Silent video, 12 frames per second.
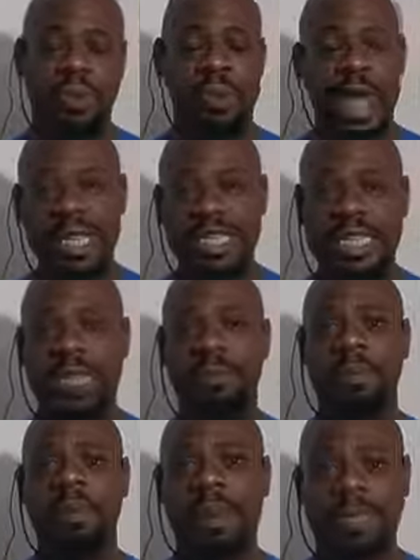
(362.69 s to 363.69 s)
We're actually in the
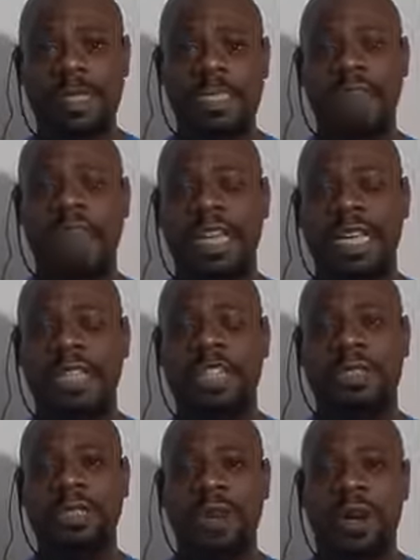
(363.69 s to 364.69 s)
middle of a 7-day
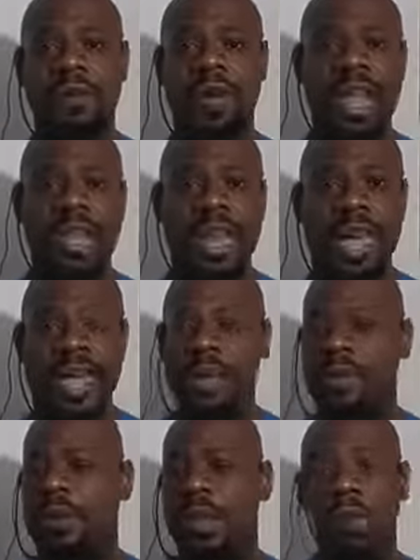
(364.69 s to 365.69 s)
jumpstart right now.
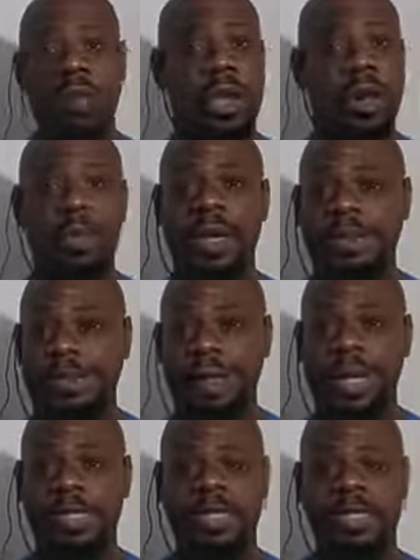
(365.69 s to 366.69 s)
Don't be
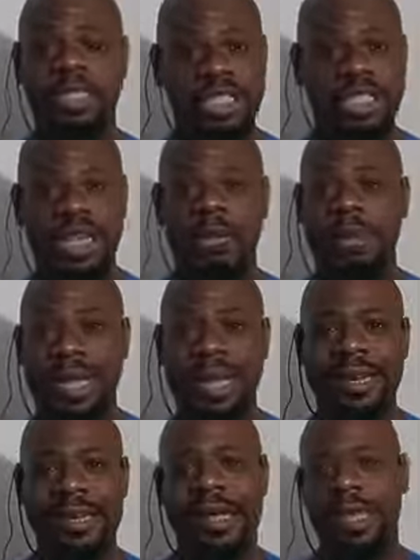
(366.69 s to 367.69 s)
afraid to just jump
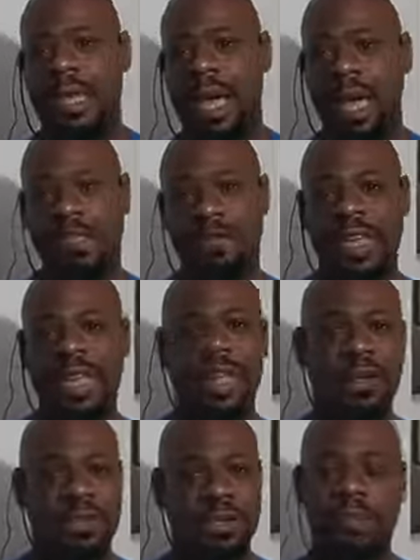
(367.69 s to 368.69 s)
in. The
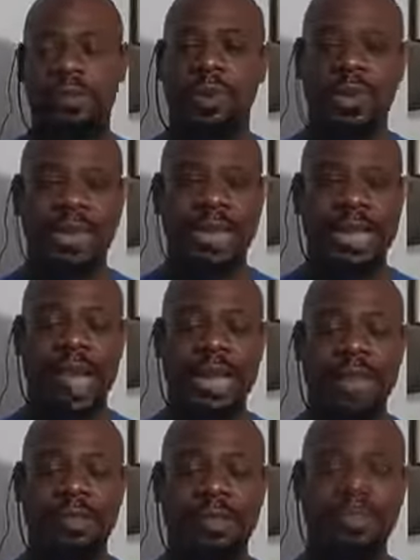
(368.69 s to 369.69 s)
videos I
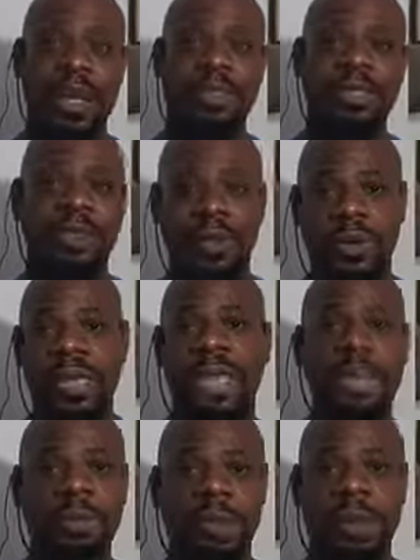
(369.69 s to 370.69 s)
leave them up so you can
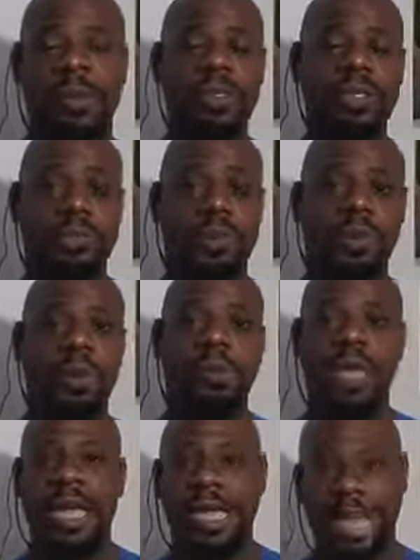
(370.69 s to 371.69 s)
keep going through them
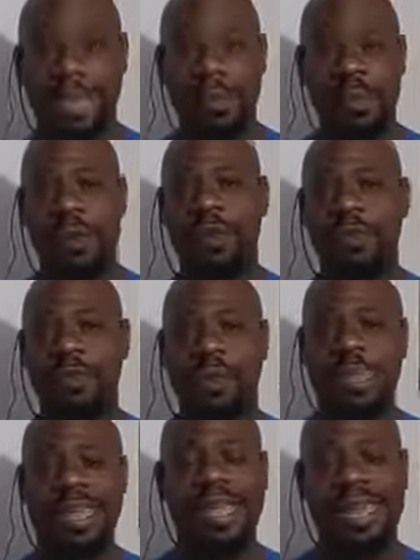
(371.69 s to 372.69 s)
and keep learning
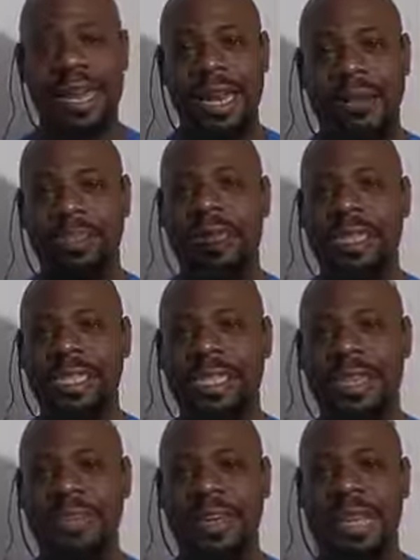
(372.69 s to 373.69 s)
from it. And for the
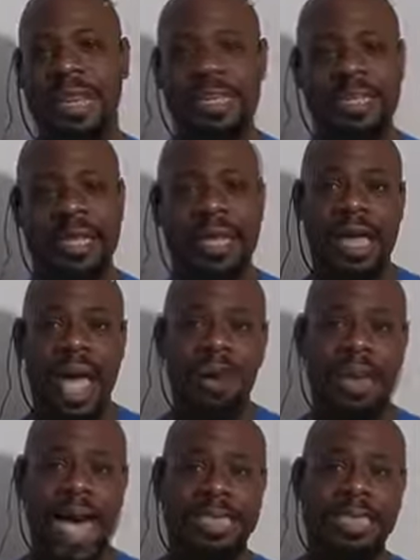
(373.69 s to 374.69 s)
7 days,
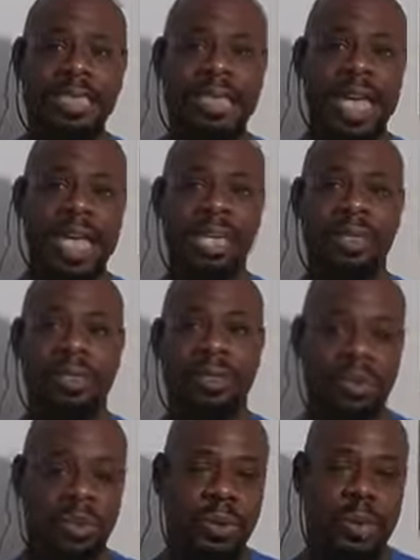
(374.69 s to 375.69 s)
I'm actually taking you
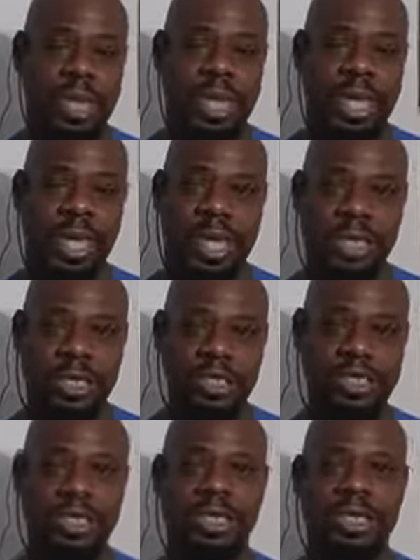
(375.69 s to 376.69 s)
through each
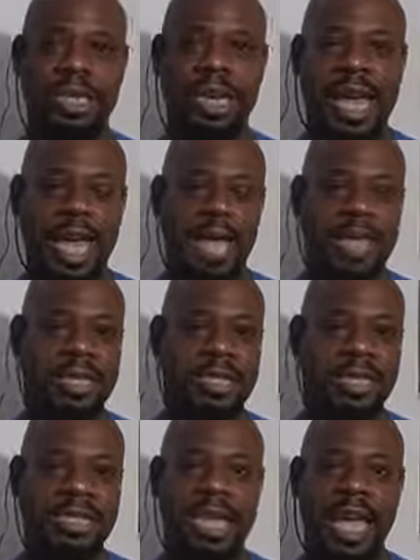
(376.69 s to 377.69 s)
day is
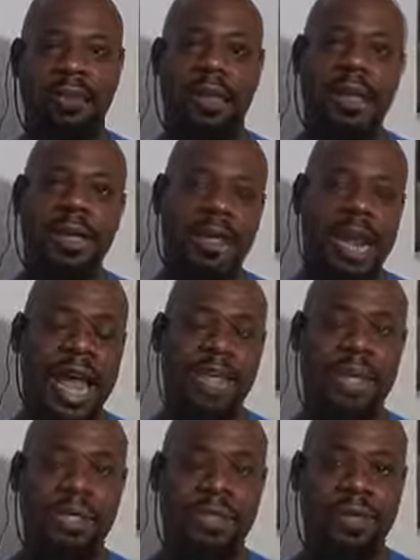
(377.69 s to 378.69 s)
a step that I
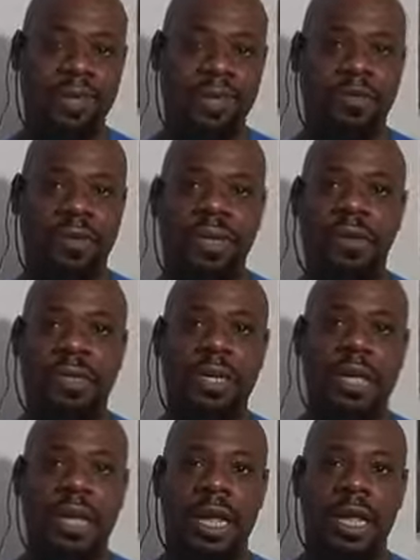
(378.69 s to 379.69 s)
use to reverse
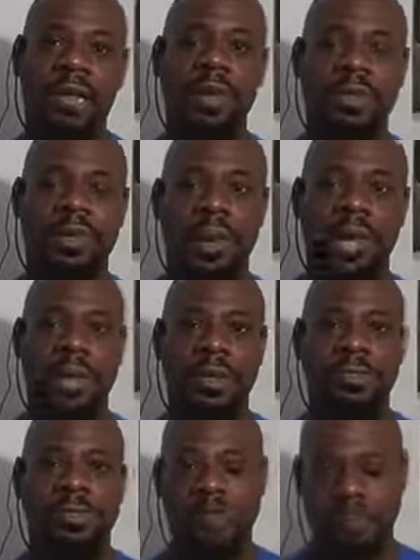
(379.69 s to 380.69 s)
and lose weight,
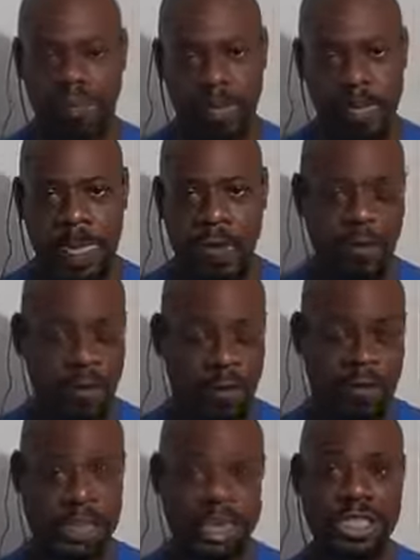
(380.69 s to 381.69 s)

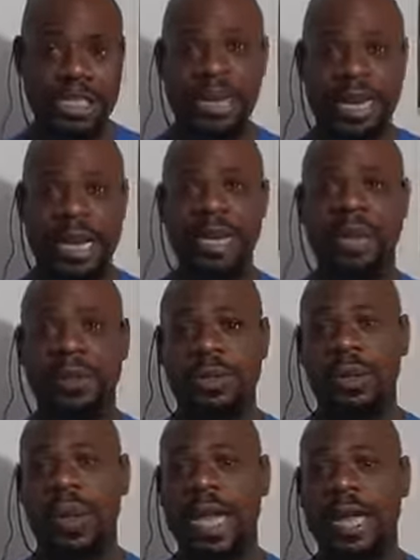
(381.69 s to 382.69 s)
reverse issues and
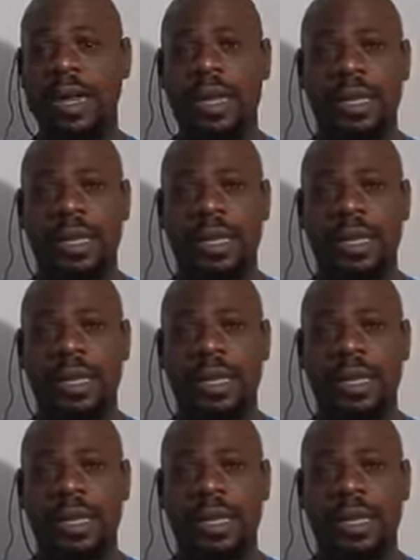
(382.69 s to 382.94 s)
lose weight.